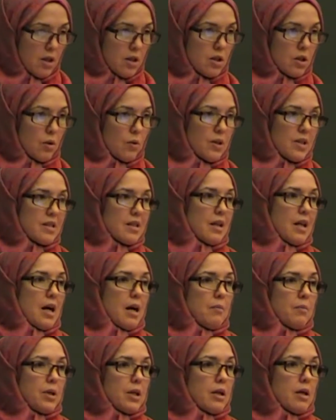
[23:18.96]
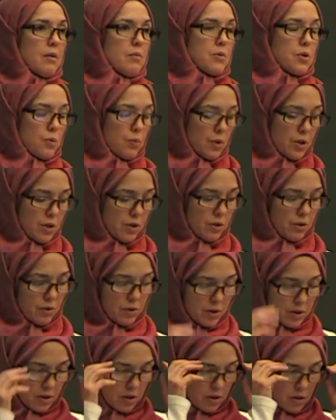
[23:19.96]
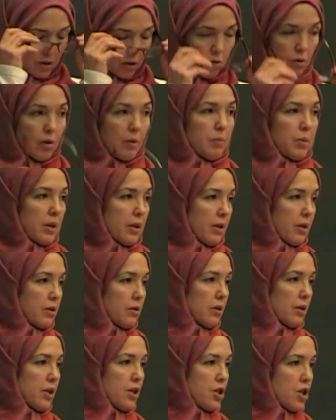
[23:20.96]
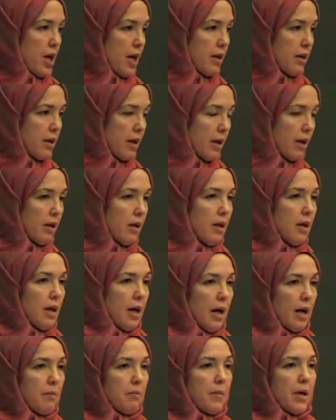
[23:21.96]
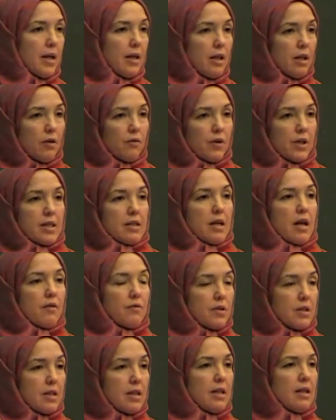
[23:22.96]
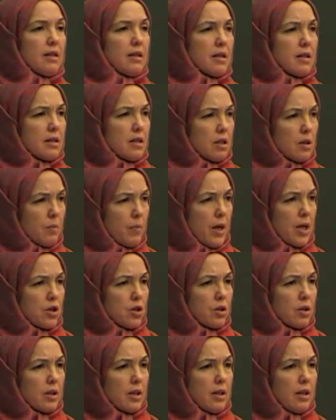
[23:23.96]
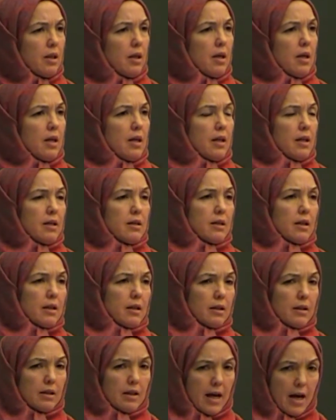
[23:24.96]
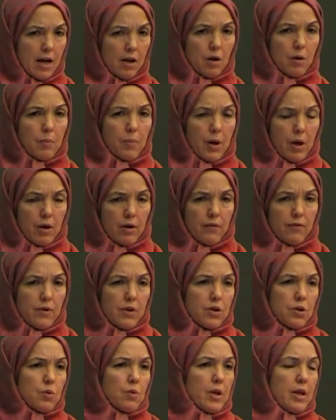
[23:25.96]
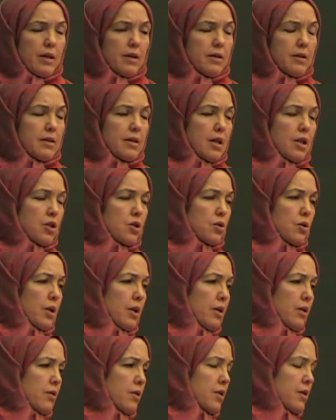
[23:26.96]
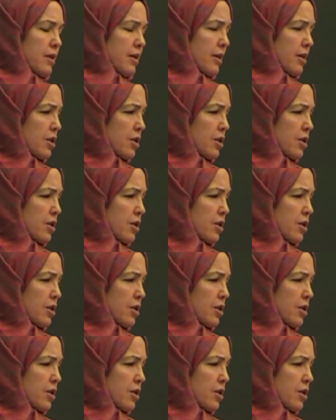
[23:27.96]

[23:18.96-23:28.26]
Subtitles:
So Islam becomes reduced to a political agenda. And many of us have seen this, especially in the latter part of the 20th century. There's an